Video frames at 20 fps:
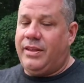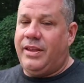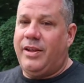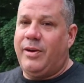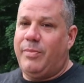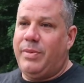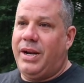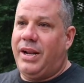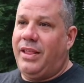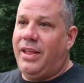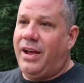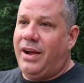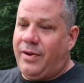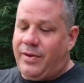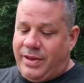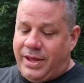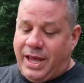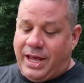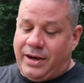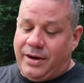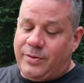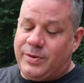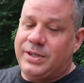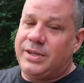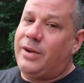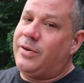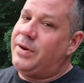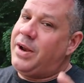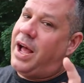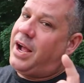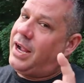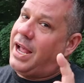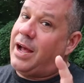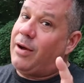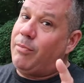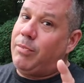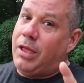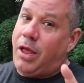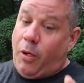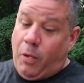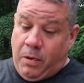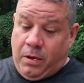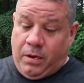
a little bit of luck with that. There was no knockout blow.